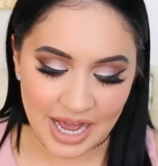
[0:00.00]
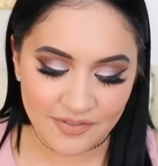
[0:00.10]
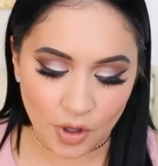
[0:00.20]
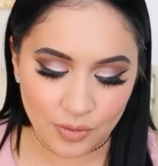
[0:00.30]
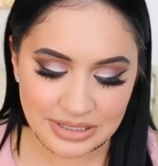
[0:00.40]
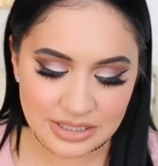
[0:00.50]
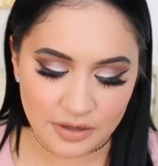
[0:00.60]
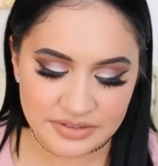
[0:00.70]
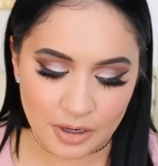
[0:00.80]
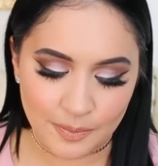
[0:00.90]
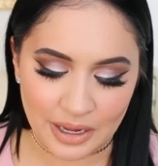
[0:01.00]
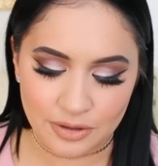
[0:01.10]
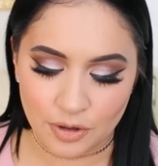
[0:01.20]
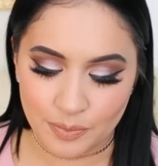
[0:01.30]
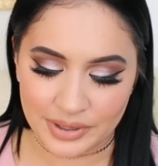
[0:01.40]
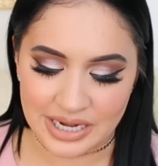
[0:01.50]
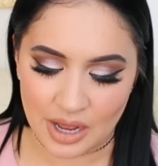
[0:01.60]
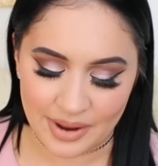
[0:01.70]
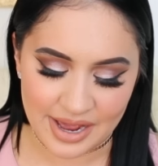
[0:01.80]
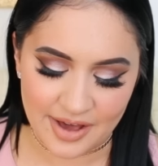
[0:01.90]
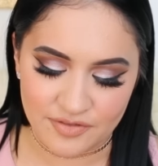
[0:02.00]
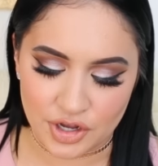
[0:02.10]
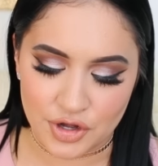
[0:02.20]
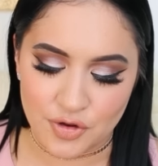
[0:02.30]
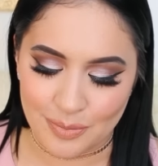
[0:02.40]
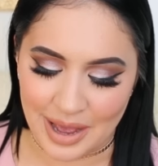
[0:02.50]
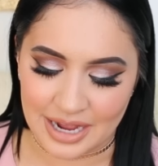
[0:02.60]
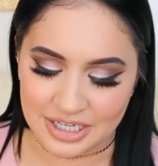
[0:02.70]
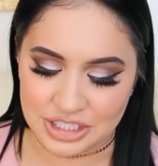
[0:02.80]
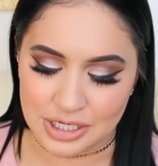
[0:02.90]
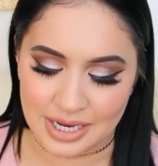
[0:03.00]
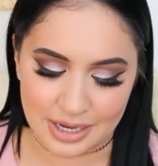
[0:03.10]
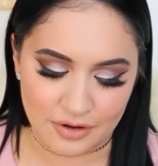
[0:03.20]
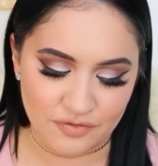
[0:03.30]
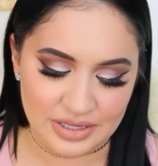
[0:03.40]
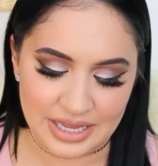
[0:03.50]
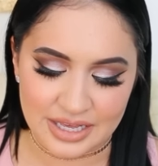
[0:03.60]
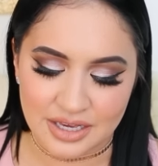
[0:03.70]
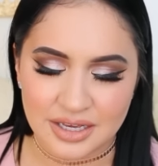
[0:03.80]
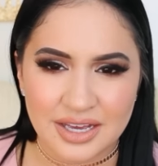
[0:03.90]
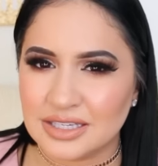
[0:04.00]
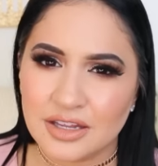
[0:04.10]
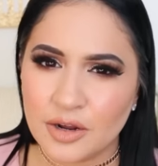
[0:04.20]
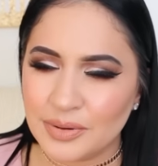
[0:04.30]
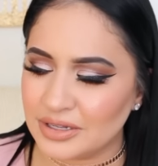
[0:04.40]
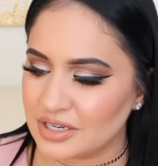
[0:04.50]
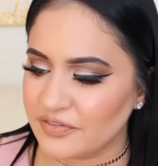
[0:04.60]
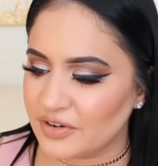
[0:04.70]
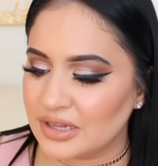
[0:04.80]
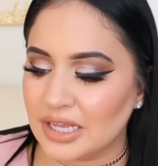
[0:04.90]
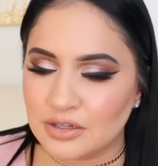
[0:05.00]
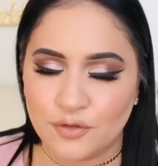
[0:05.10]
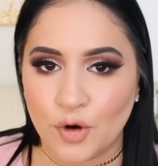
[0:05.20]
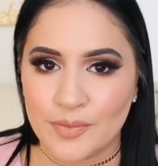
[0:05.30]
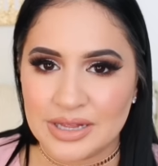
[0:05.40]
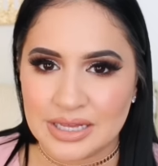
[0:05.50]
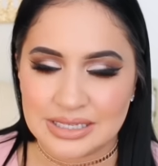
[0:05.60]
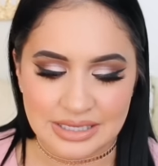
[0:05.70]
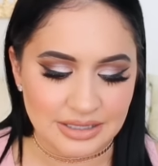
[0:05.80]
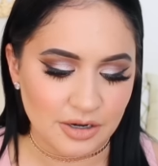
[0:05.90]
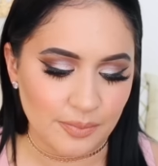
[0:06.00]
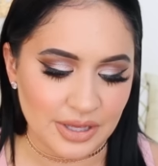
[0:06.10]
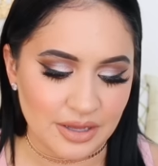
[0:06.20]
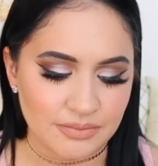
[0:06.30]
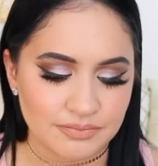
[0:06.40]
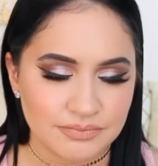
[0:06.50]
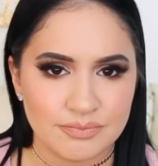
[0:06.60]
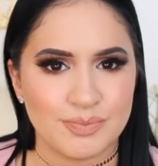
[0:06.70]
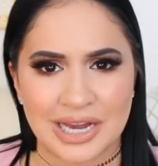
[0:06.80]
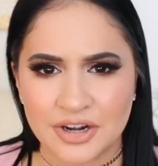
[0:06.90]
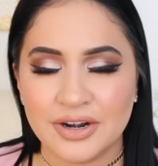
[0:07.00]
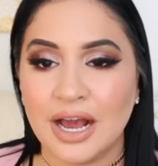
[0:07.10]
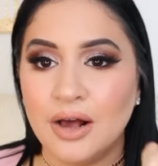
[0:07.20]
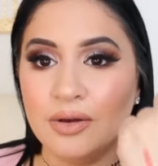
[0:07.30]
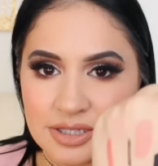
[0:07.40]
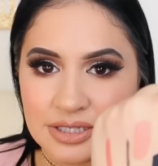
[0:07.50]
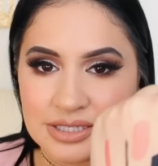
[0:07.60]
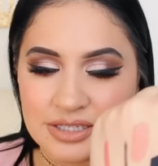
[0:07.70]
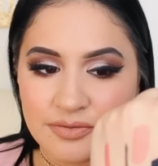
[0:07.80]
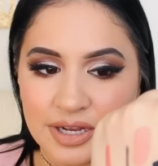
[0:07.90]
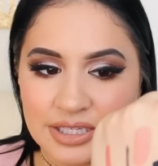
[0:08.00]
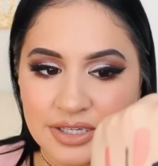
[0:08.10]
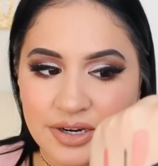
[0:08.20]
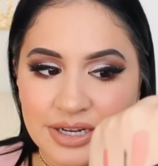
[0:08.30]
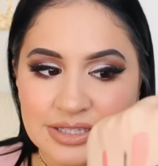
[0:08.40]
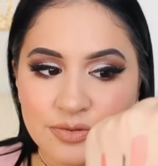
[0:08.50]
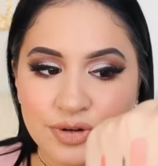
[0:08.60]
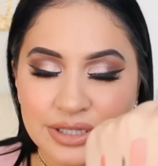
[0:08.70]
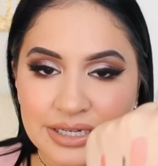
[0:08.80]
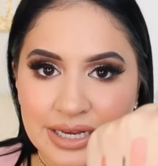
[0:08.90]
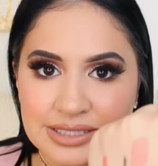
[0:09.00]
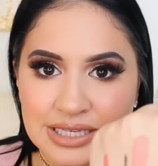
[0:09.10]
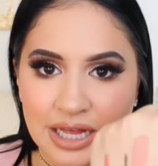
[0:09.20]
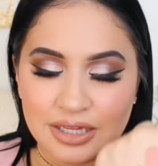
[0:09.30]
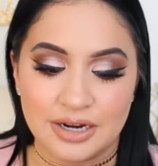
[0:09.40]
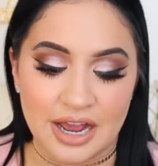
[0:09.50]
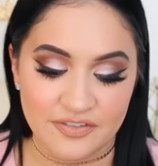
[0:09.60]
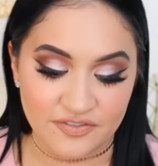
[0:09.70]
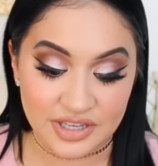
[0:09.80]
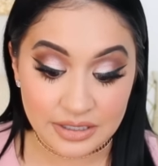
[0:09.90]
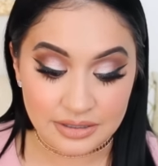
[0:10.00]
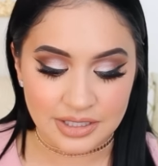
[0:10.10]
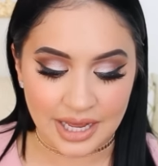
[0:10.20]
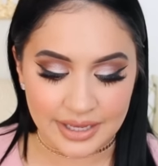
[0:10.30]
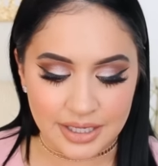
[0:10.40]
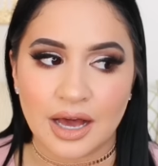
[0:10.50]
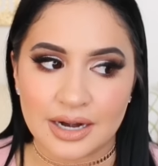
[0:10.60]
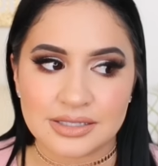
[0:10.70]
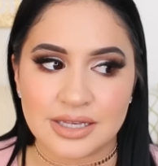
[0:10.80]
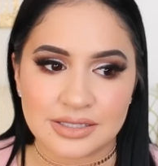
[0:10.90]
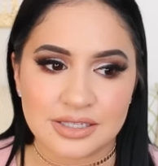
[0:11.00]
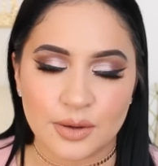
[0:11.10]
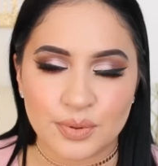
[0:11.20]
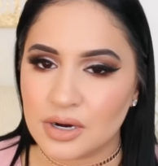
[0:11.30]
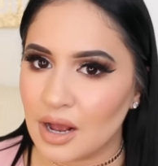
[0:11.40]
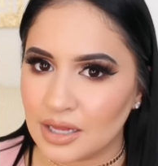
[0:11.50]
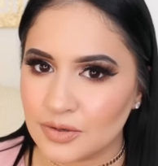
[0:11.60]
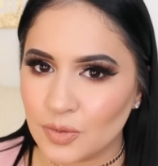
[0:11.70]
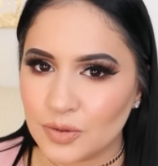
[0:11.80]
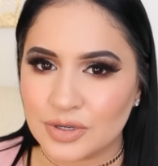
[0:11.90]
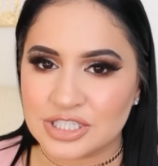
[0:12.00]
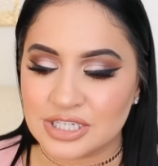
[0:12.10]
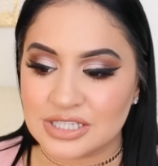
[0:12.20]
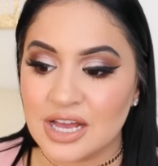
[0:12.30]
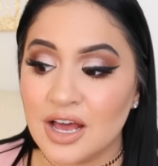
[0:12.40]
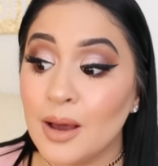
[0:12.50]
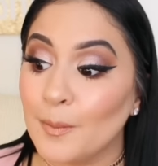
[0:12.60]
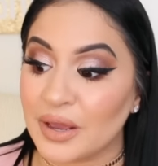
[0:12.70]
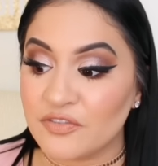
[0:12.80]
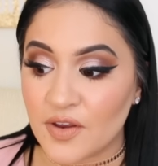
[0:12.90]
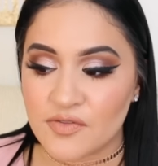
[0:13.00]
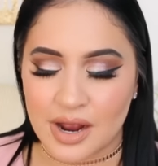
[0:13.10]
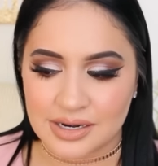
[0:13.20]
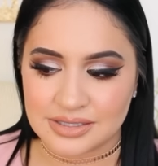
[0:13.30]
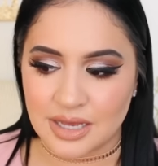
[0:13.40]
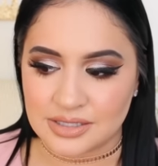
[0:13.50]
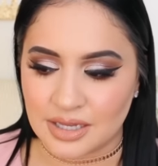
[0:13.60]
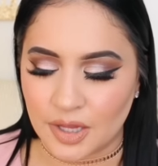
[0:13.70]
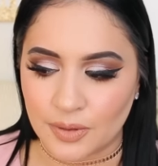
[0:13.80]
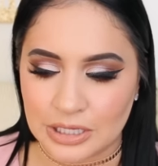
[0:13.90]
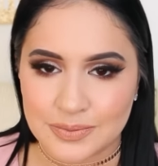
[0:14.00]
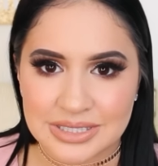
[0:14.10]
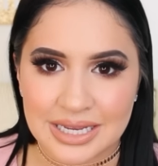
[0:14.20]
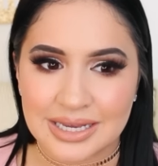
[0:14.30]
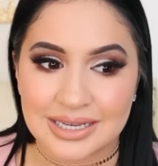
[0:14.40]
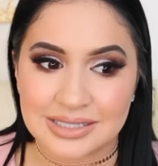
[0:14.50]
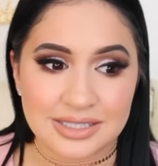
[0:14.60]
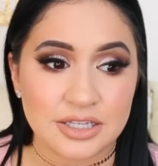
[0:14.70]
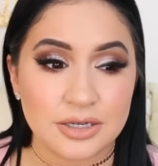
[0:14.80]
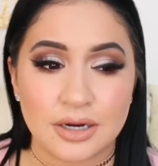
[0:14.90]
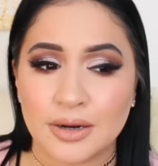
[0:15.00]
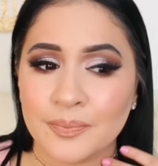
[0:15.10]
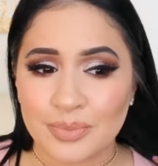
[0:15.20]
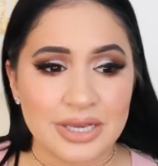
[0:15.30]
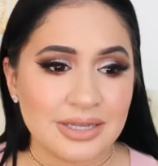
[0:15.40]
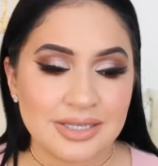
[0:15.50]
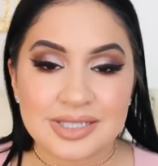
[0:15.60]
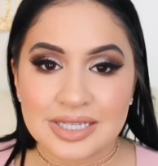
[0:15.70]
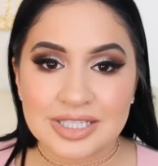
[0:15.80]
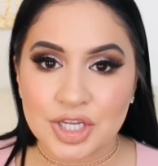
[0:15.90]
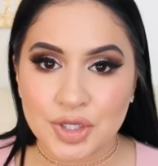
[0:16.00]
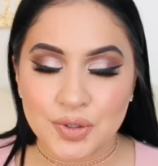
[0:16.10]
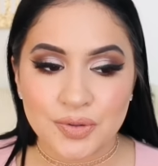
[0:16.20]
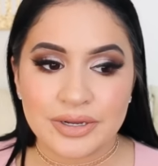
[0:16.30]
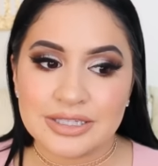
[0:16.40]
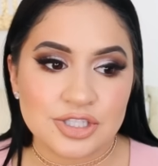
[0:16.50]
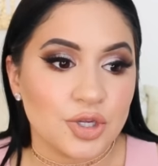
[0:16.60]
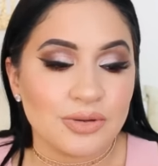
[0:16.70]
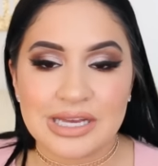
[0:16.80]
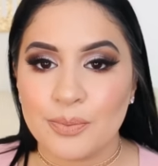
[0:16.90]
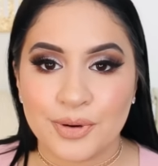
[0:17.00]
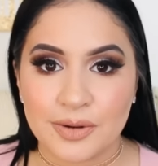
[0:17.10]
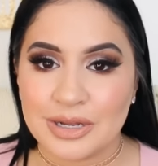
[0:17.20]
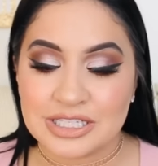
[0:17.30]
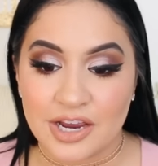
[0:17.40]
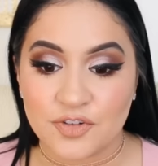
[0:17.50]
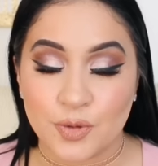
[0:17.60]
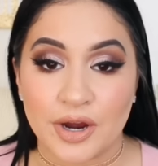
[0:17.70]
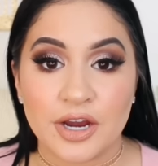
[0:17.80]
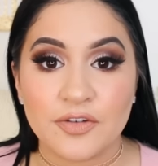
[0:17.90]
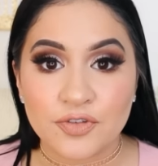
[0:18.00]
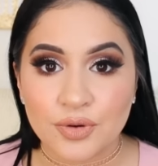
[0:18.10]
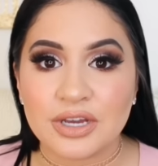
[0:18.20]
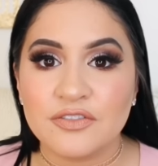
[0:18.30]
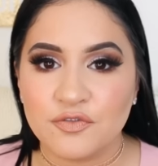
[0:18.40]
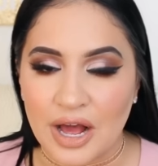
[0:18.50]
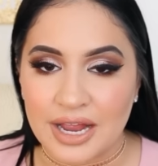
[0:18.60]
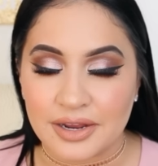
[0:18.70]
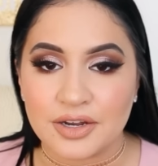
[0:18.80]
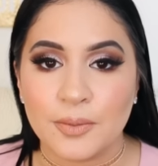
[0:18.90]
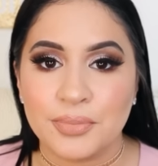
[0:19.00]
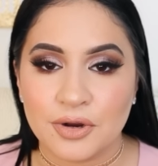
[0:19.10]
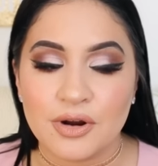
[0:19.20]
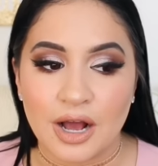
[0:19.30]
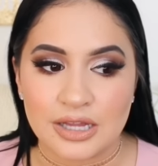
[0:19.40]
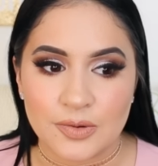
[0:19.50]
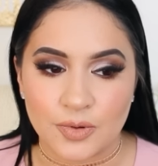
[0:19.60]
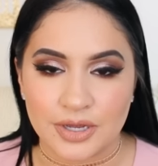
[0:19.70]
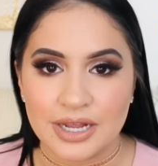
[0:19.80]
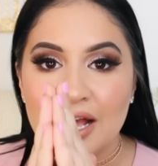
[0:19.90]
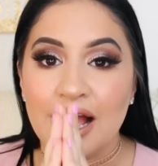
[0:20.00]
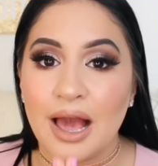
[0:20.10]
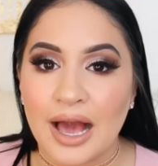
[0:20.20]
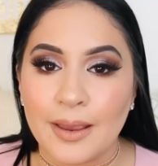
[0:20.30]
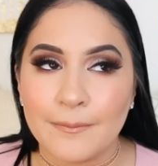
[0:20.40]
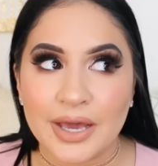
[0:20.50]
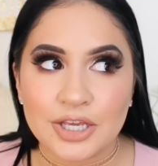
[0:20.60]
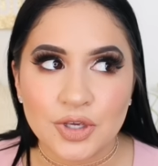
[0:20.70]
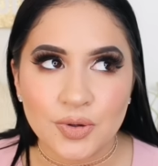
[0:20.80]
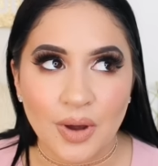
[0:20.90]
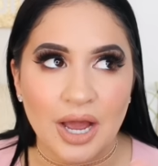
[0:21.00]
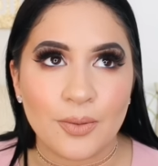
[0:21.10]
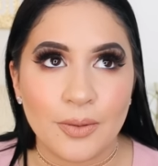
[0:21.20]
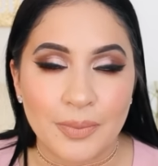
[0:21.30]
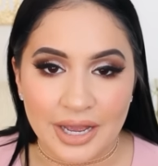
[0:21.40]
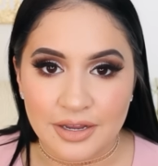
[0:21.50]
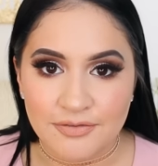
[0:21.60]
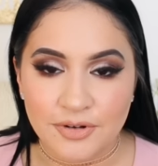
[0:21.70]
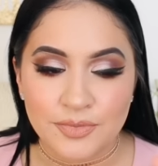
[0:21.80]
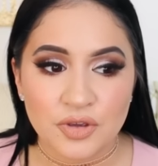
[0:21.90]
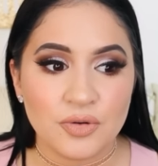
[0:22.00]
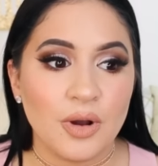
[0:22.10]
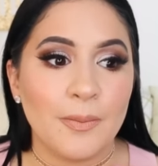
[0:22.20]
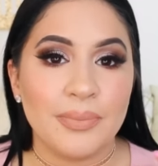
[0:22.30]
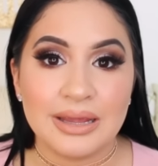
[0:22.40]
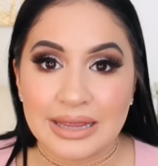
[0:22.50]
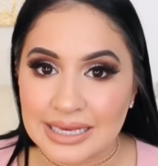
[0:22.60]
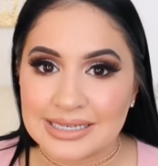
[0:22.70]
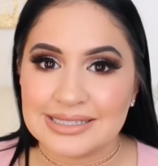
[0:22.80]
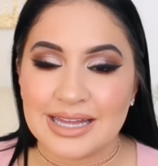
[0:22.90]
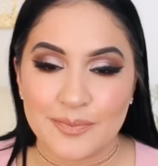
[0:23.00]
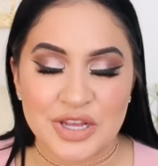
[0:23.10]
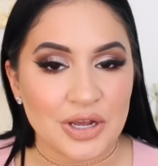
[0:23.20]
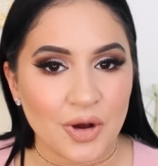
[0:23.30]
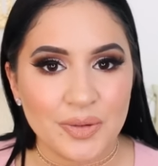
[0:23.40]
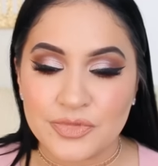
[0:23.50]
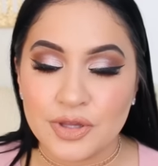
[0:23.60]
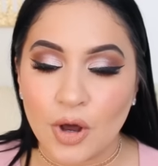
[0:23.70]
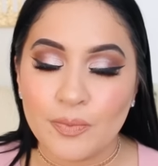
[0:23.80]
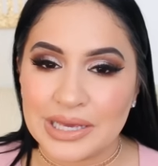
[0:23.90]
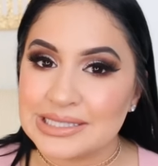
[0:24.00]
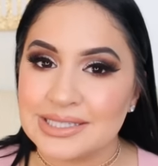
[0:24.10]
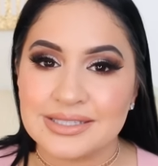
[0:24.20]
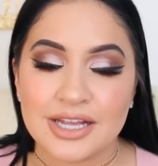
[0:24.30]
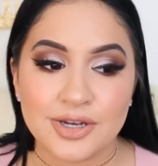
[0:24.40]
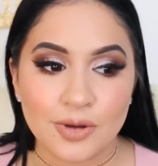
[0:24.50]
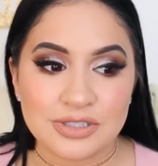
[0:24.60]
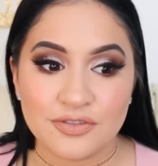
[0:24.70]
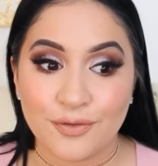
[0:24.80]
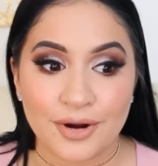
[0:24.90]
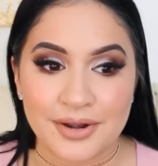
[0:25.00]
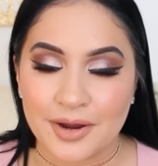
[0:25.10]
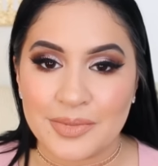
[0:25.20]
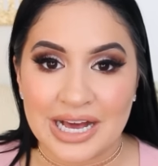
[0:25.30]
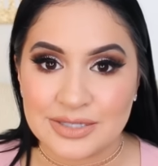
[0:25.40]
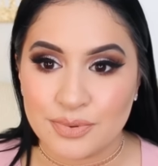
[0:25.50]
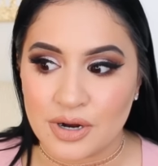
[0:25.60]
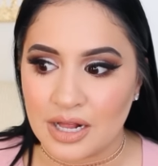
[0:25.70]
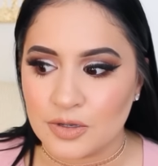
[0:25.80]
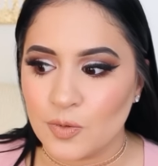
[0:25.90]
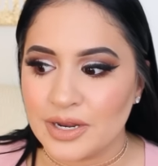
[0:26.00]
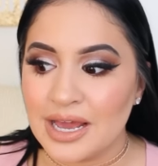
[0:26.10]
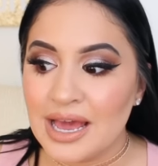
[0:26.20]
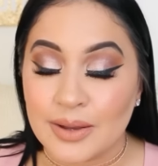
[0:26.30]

I've always loved Sao Paulo, but now I have the new packaging and I feel like it's a little bit different. Like the formula is a little bit better now. So this is it right here. It's a really nice color. I feel like Anastasia Pure Hollywood, which is my favorite Anastasia liquid lipstick, is either being discontinued. It's sold out pretty much everywhere. If you can find a Pure Hollywood, I beg you, I will buy it from you. Please let me know. No Macy's and no Sephora near me has Pure Hollywood.